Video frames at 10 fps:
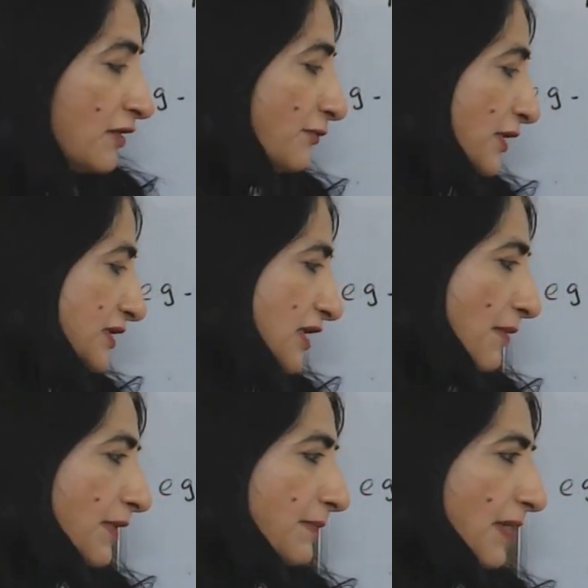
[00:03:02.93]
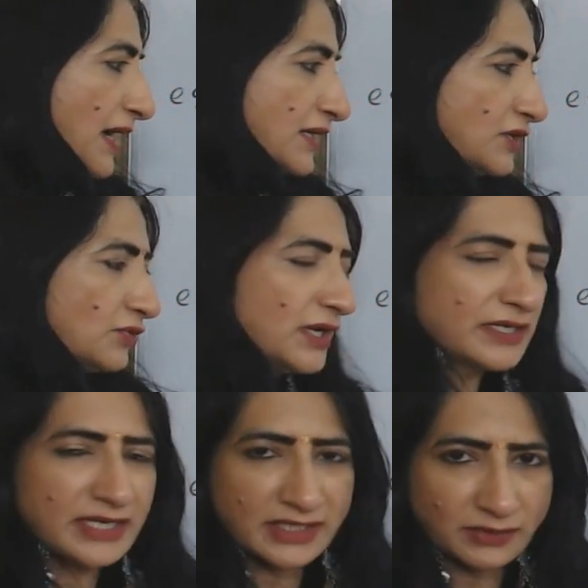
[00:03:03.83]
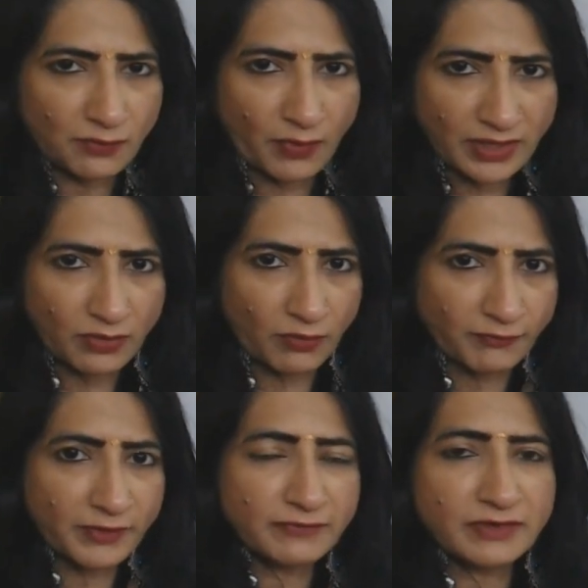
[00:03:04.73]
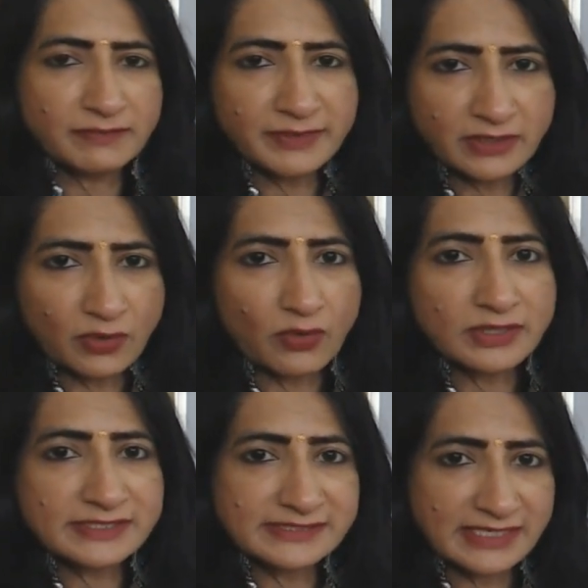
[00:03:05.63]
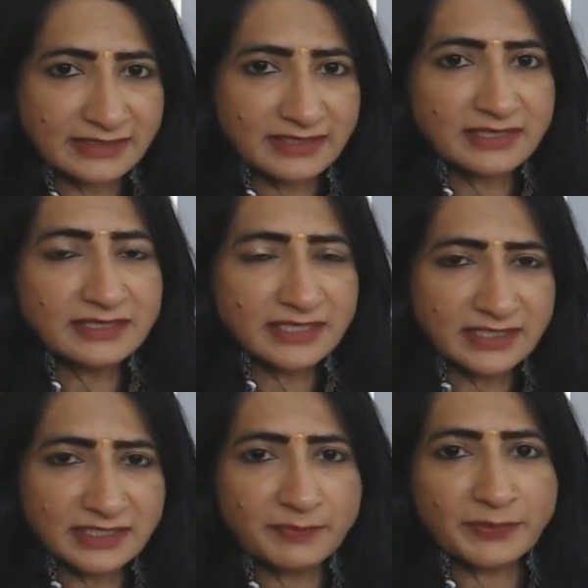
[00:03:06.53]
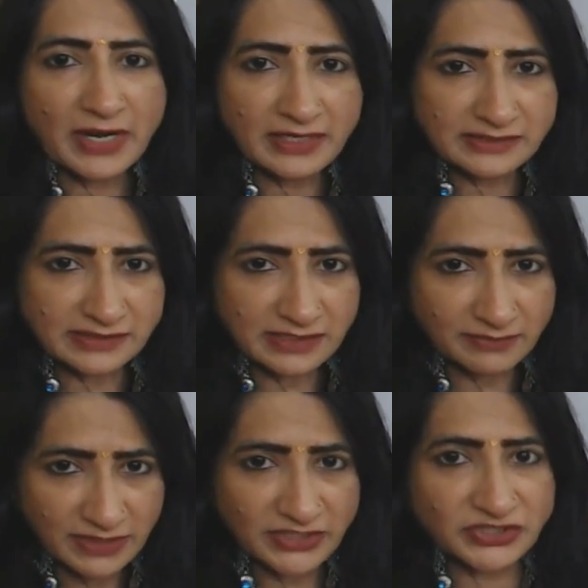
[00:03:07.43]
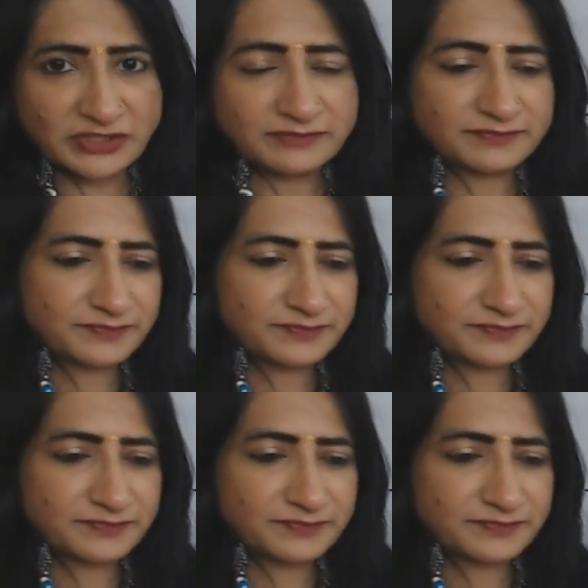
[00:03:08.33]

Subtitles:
For example, buy 2 and get 1 offer will be called second degree price discrimination.